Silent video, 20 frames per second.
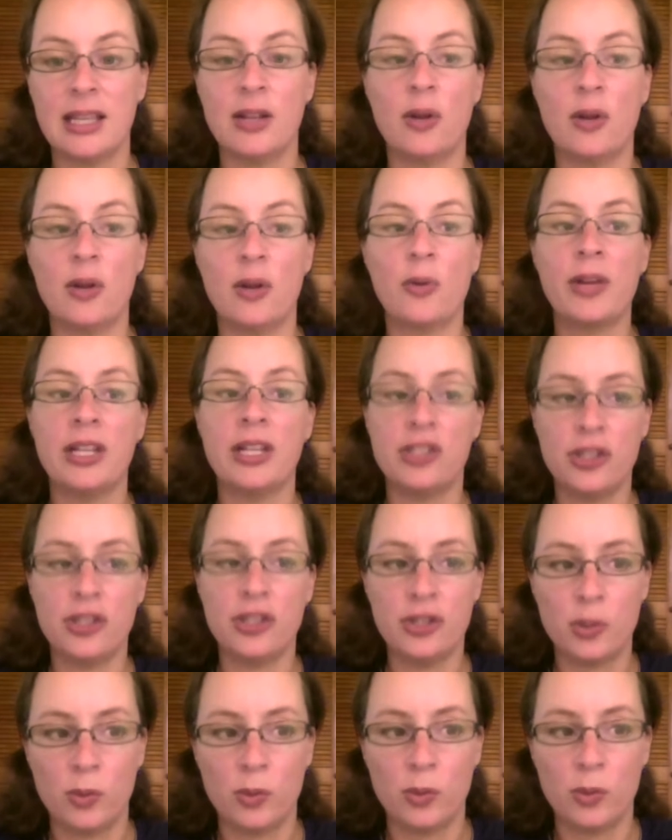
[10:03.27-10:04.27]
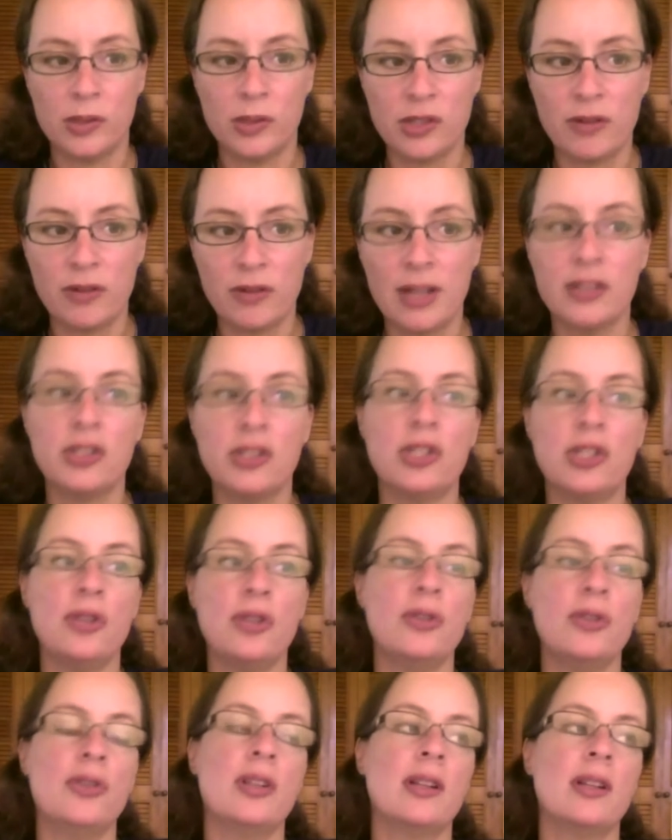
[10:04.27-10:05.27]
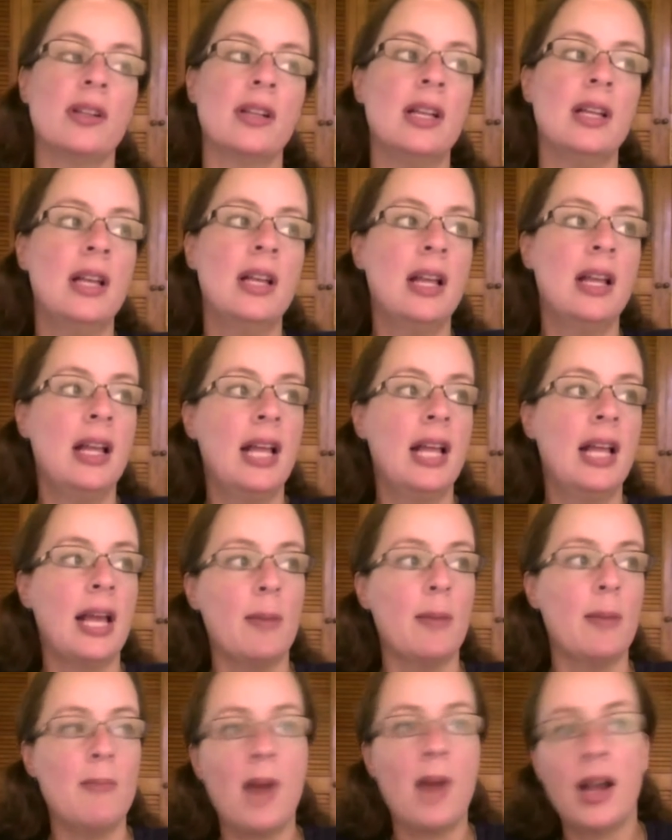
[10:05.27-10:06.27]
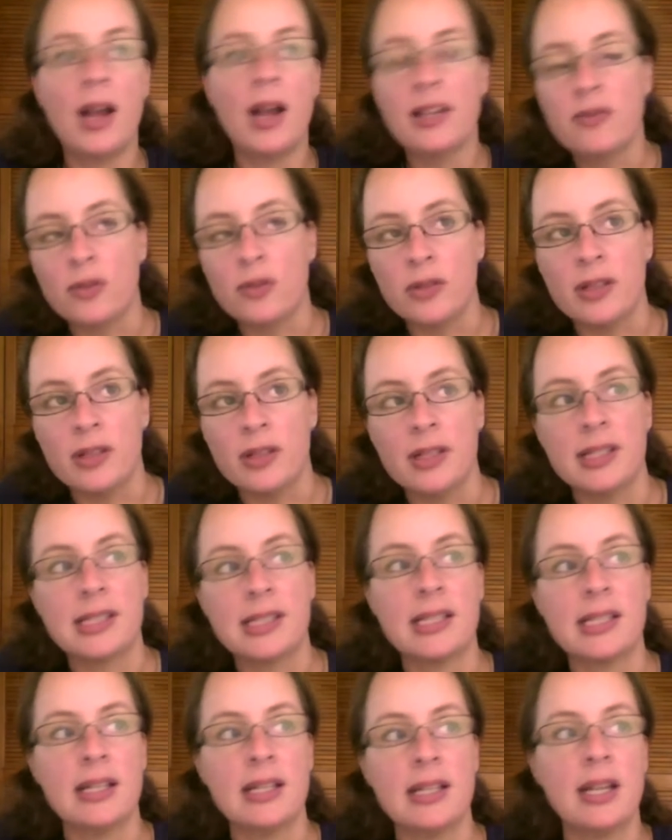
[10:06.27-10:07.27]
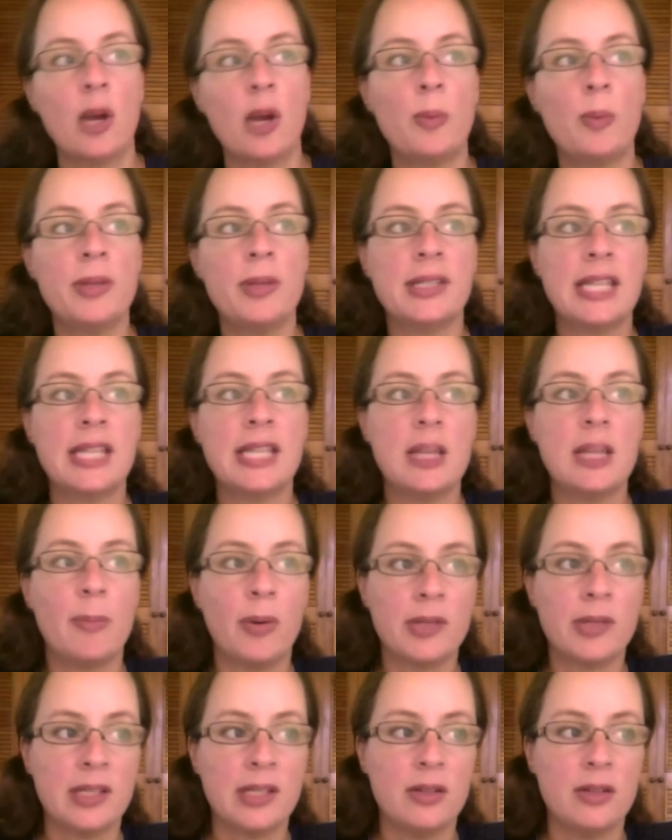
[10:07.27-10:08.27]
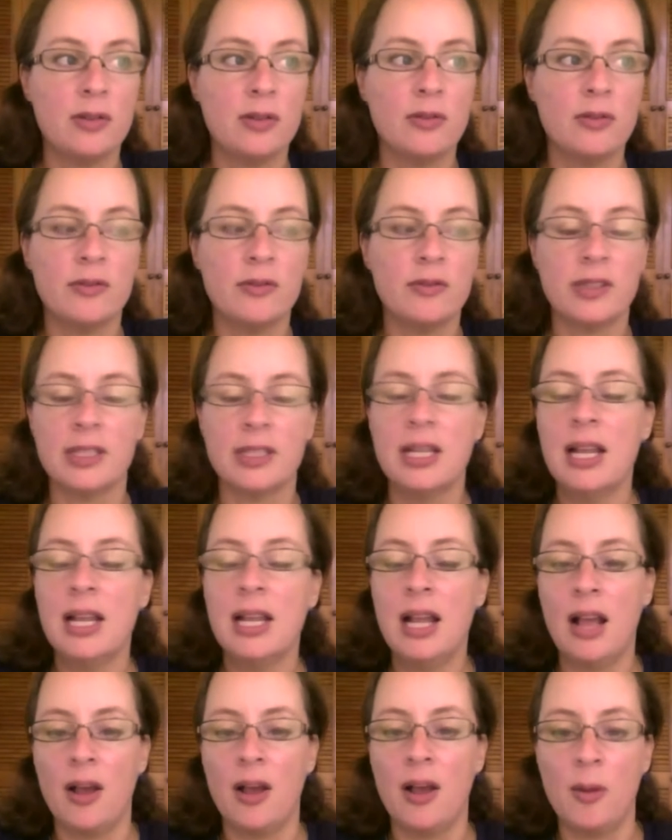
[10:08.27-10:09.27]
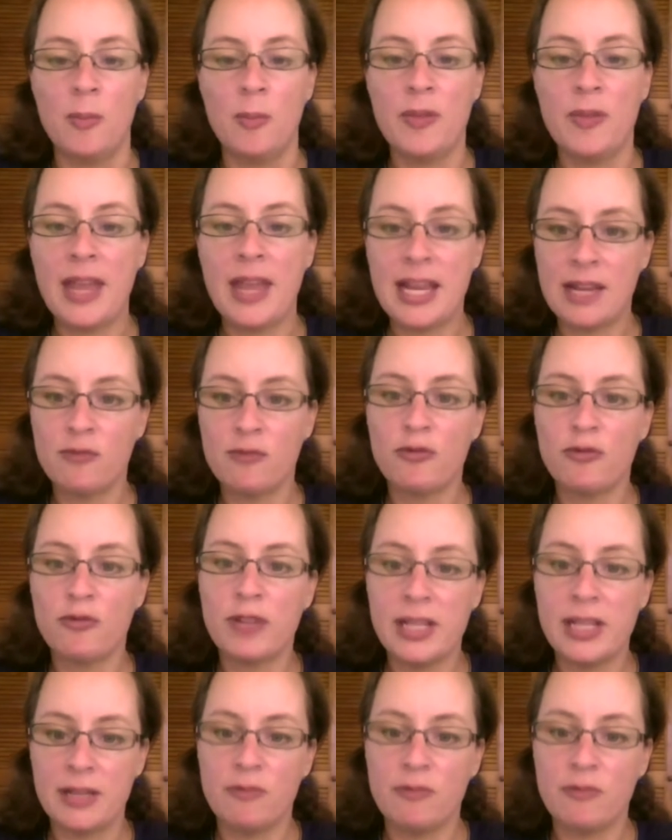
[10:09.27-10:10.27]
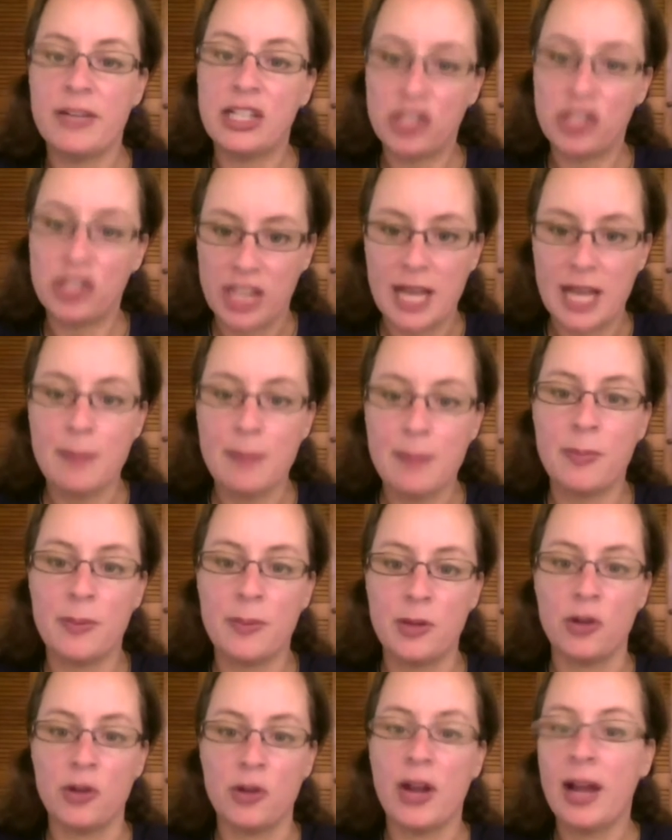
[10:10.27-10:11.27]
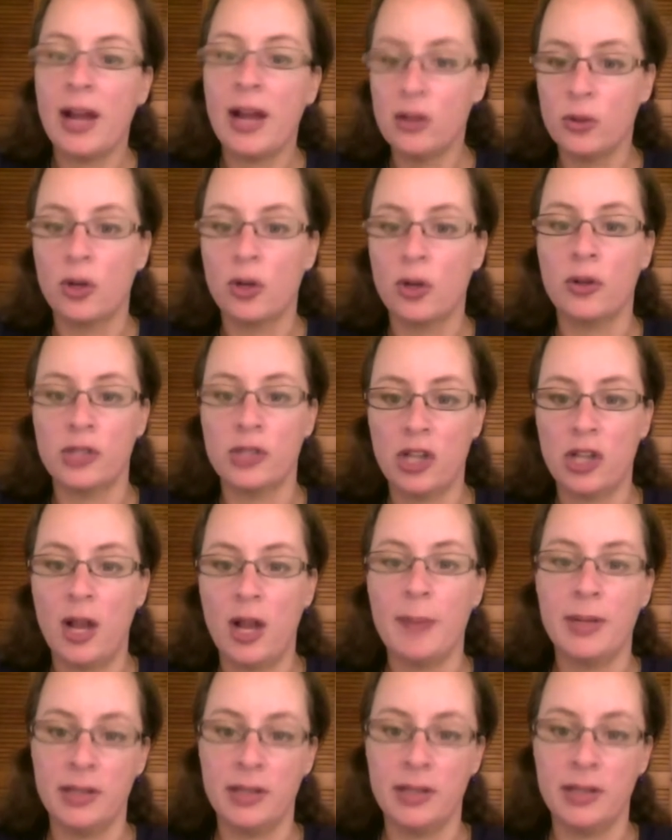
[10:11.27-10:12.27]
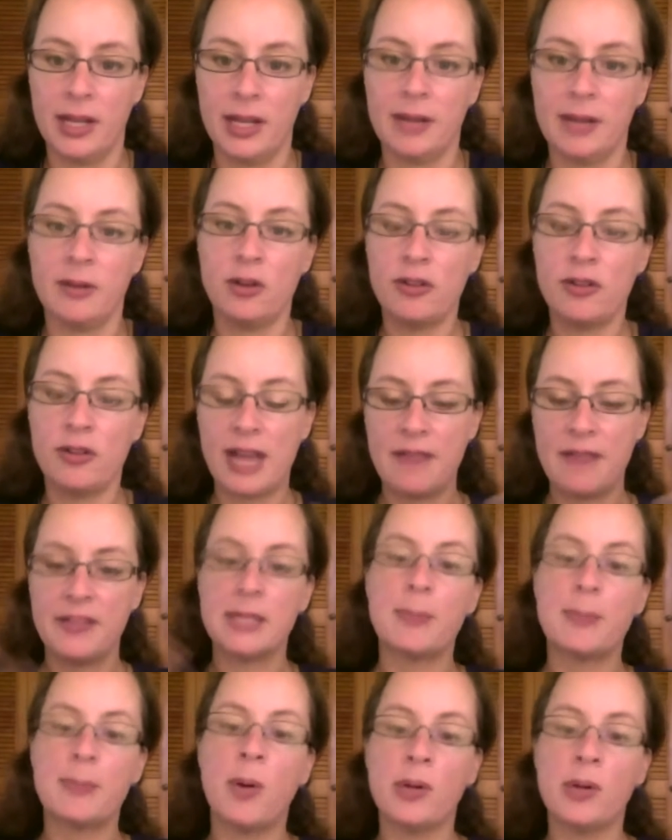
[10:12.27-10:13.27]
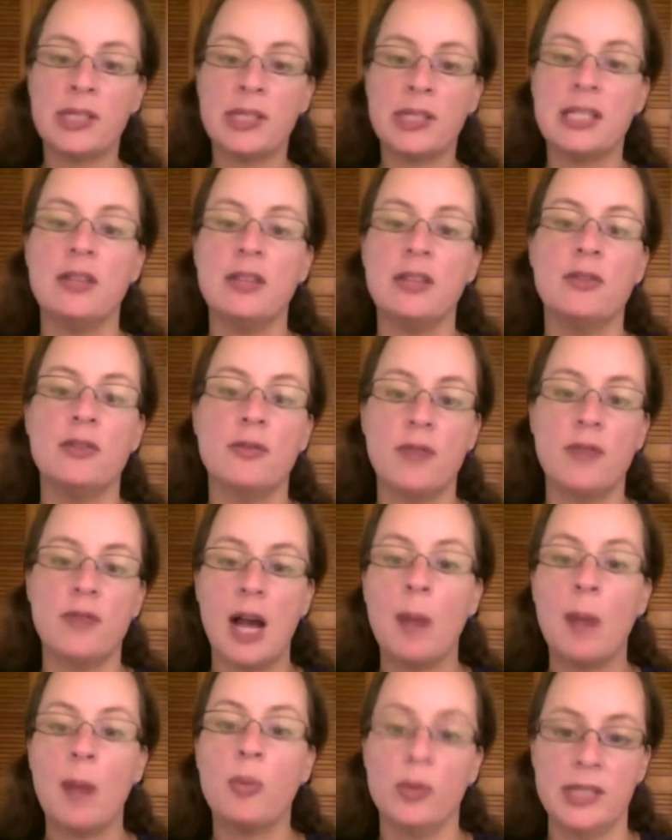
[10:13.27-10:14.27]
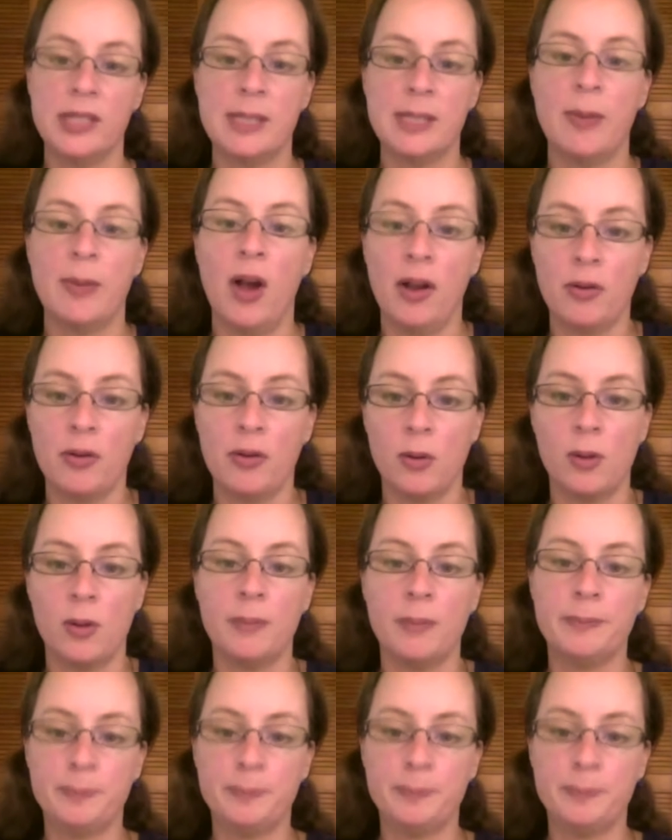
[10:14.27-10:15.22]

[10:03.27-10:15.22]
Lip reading: that orient you towards gratitude and mindfulness and help you see the positive, and they can really reshape your outlook on time and create this positive upward spiral.